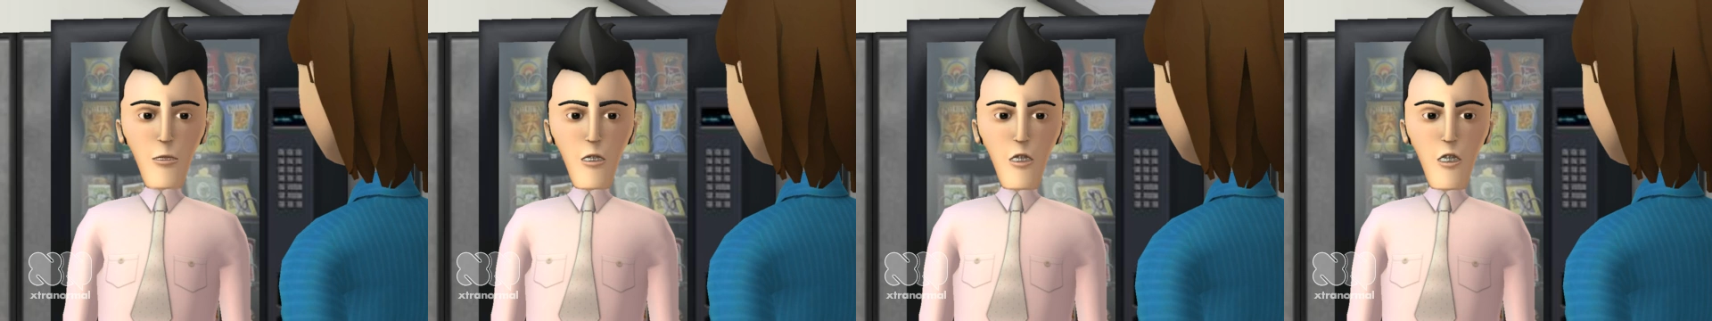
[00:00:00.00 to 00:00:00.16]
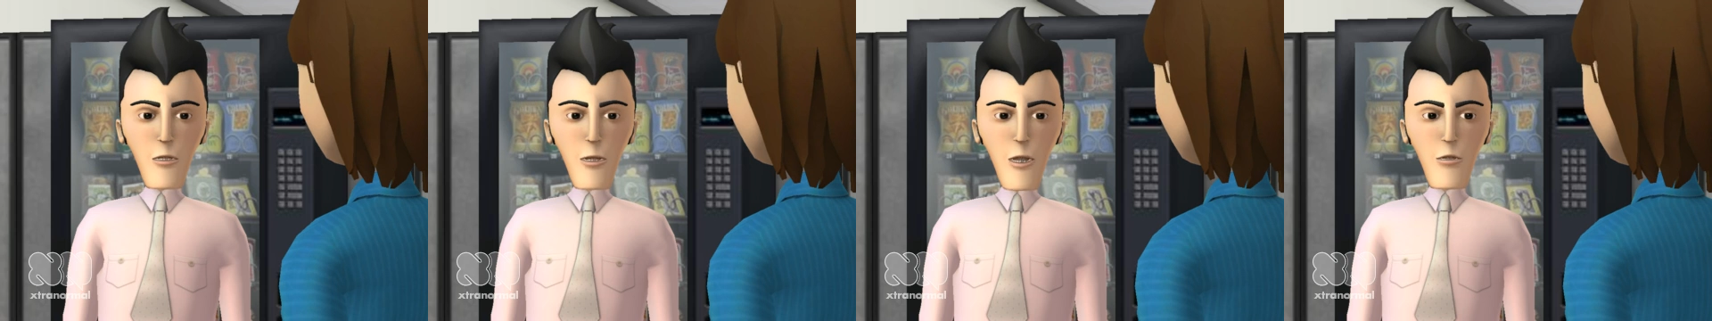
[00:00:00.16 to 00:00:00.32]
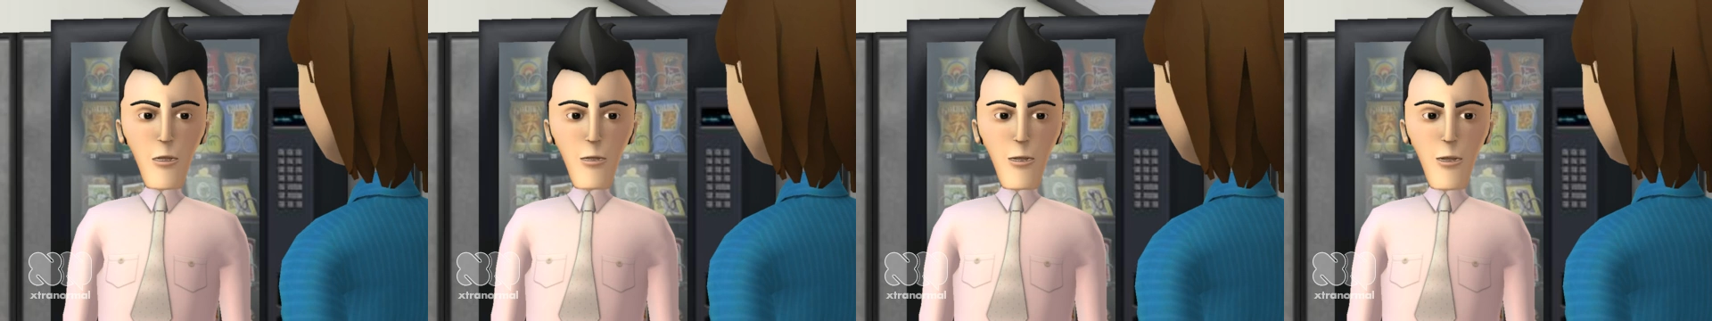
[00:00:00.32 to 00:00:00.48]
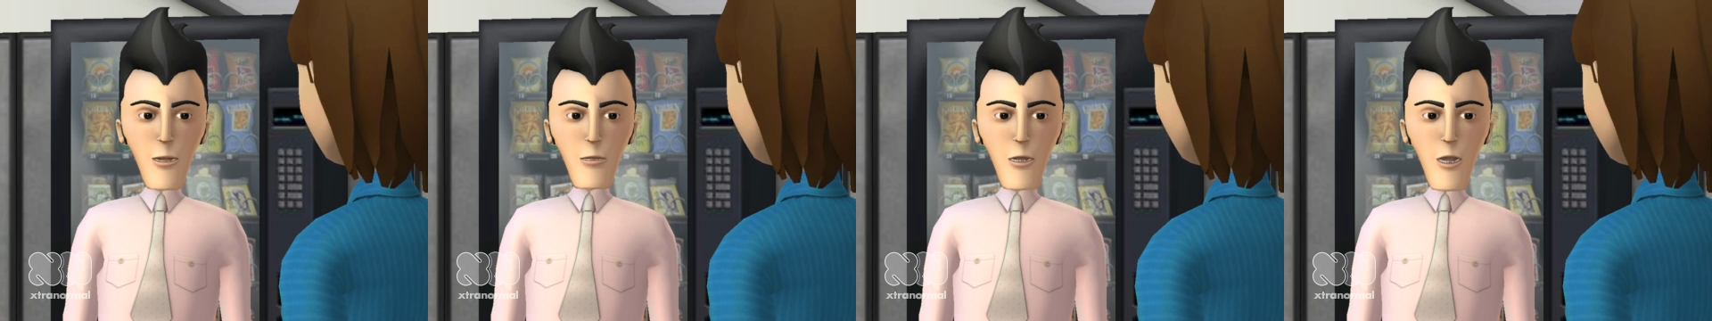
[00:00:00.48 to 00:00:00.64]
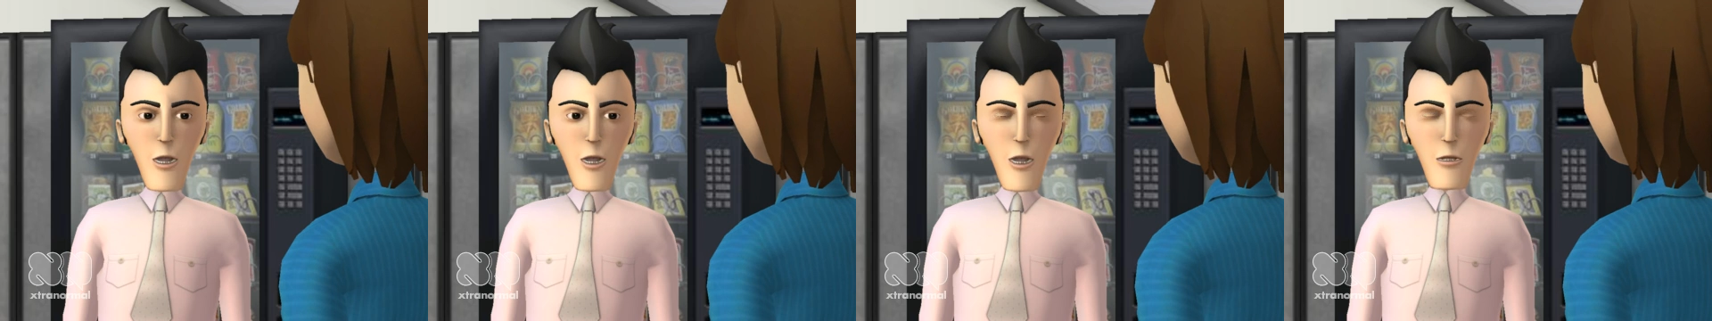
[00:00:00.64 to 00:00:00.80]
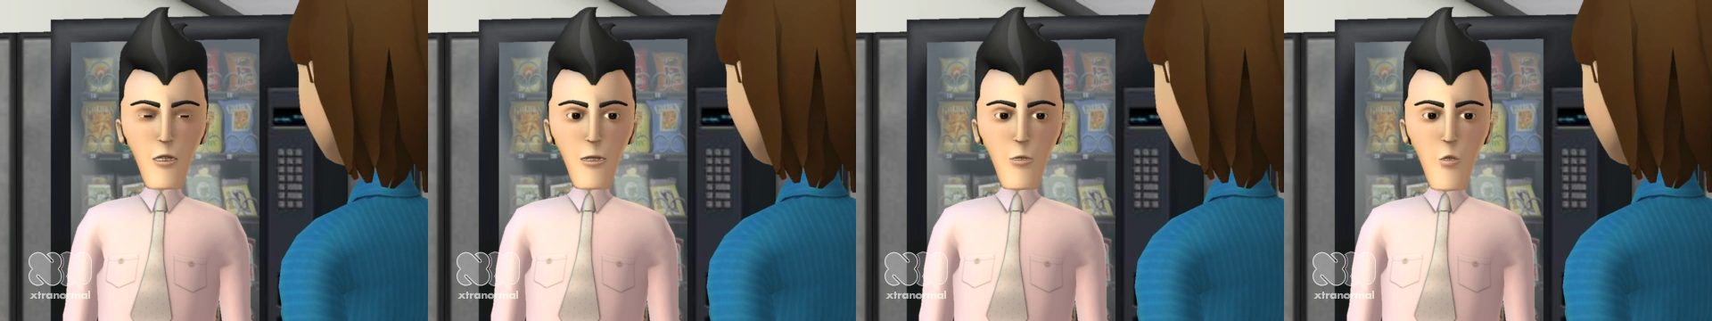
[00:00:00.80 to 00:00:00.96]
7
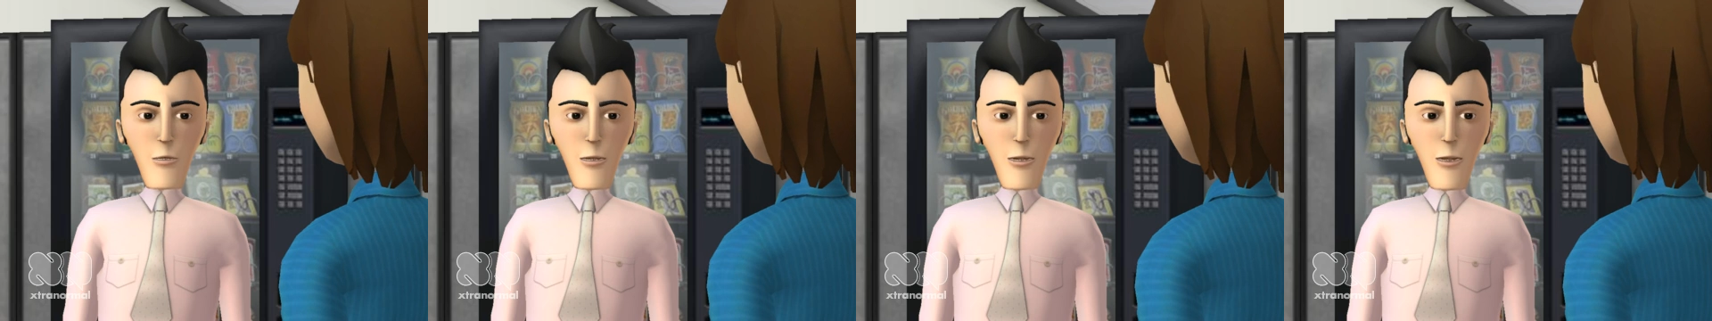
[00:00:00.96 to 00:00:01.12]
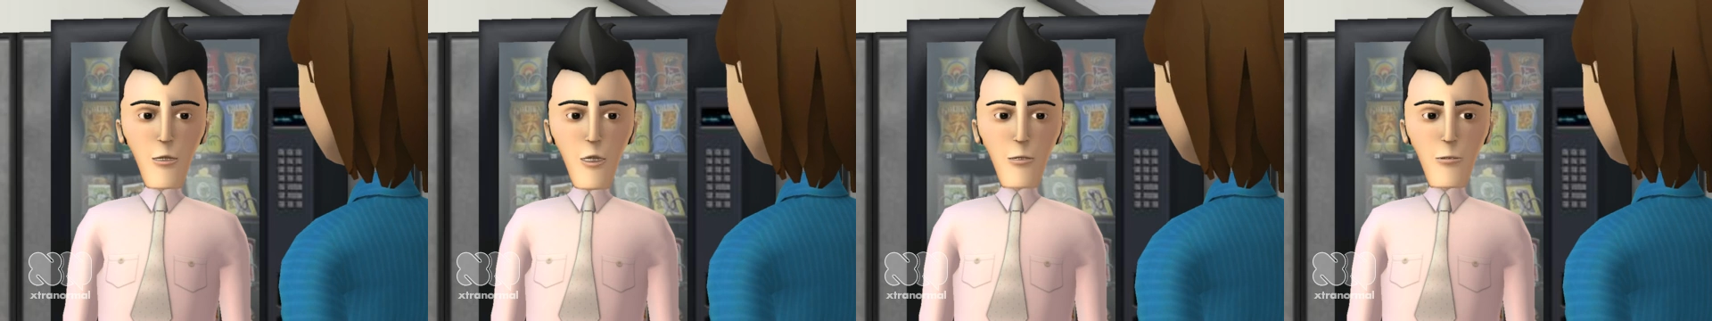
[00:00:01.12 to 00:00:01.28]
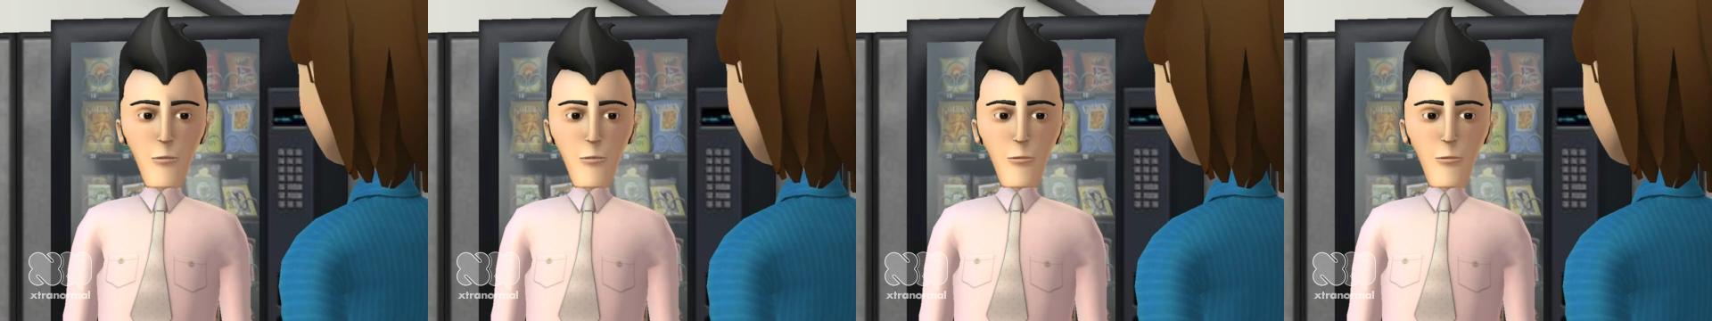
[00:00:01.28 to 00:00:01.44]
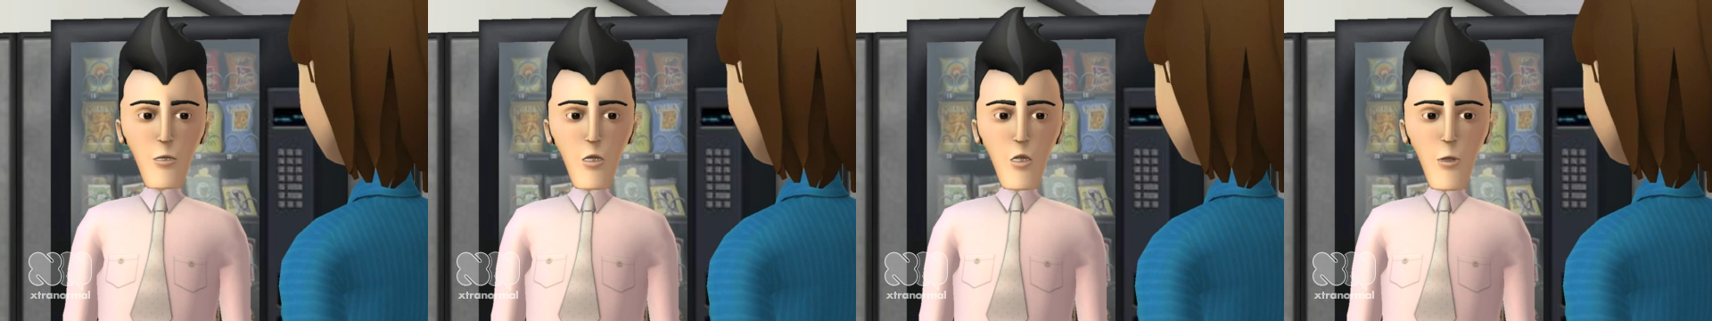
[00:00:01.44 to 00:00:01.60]
days a week,